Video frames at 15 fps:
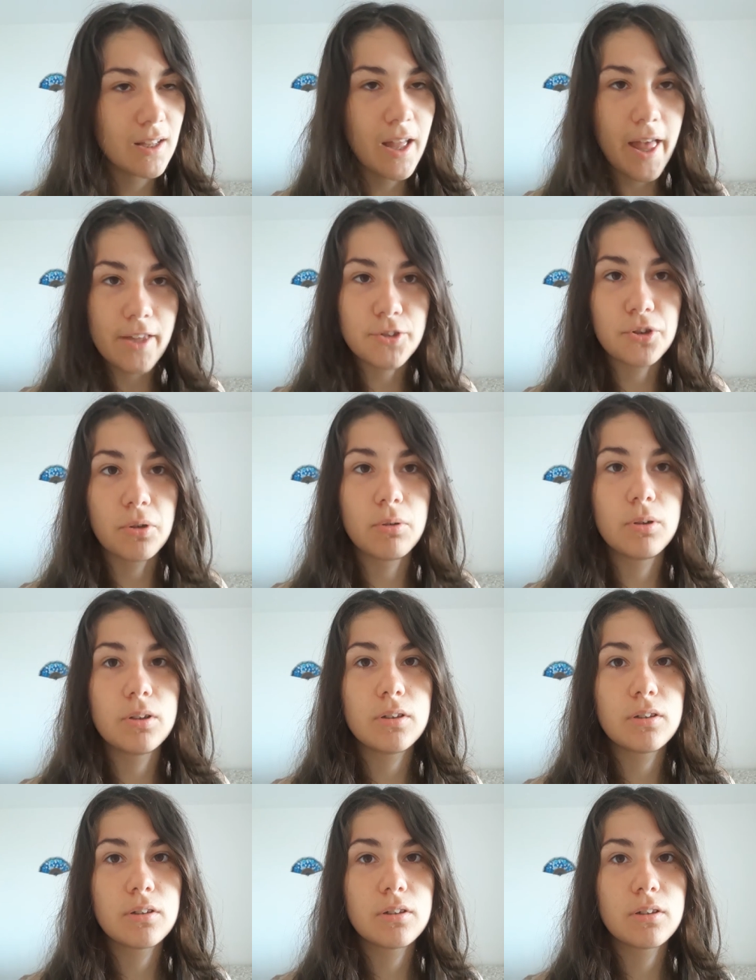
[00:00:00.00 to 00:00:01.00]
at
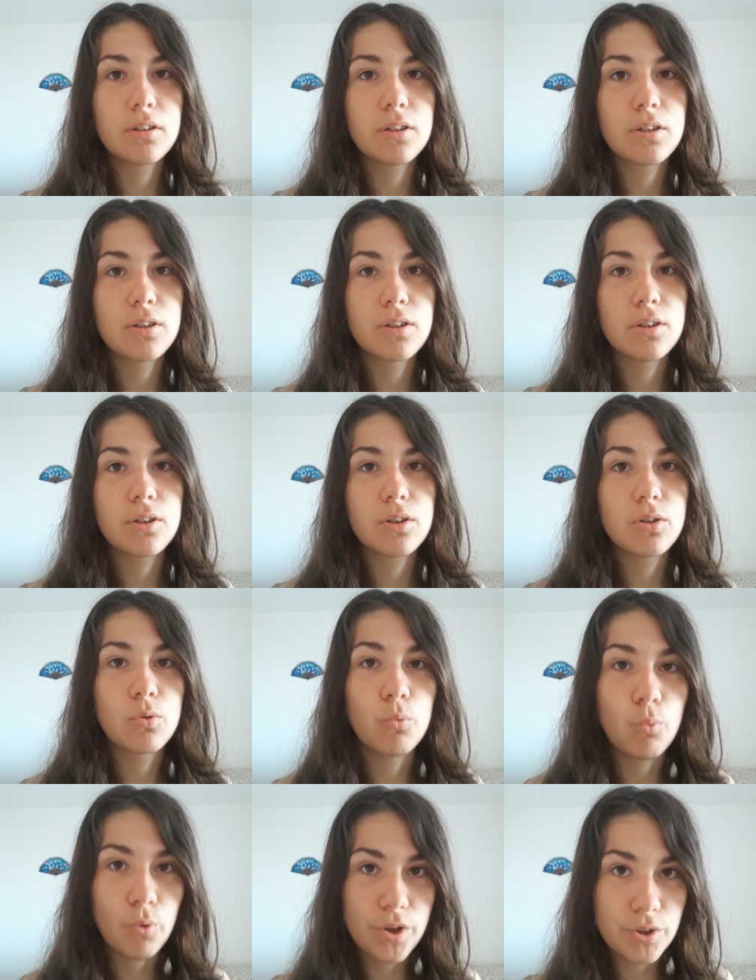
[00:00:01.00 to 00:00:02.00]
all
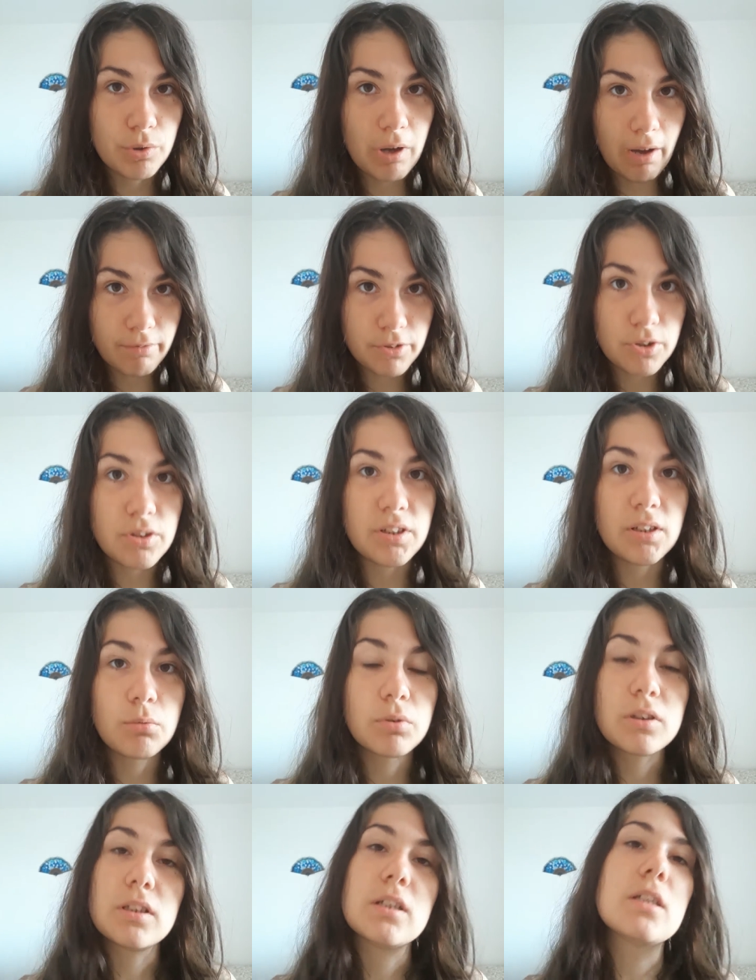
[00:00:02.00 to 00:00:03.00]
when you have to
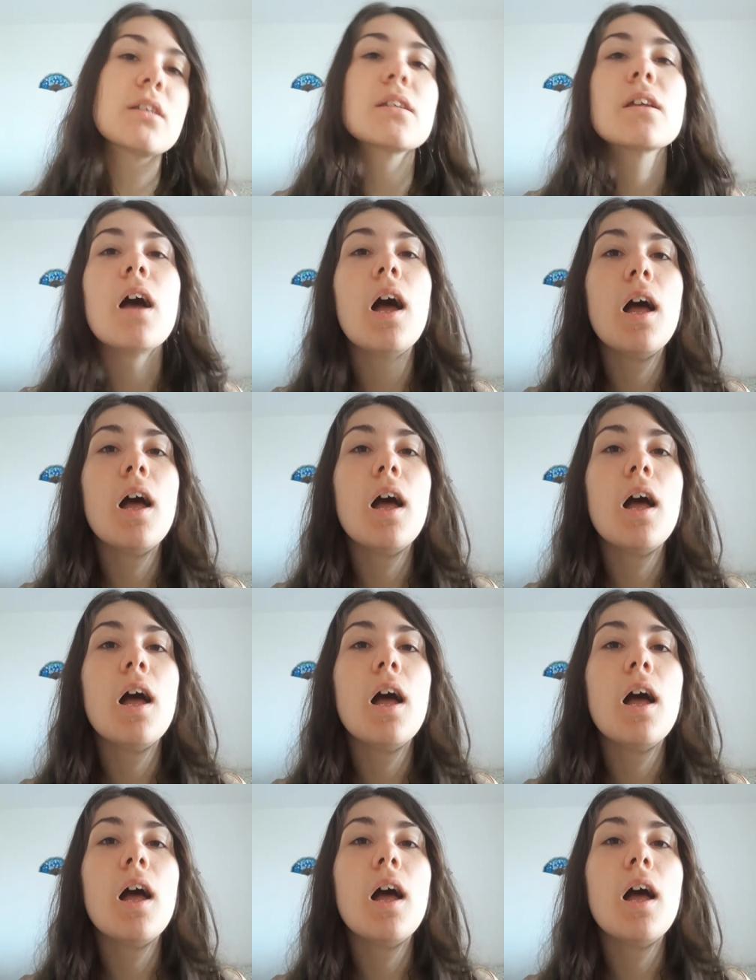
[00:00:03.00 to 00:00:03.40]
deal with this.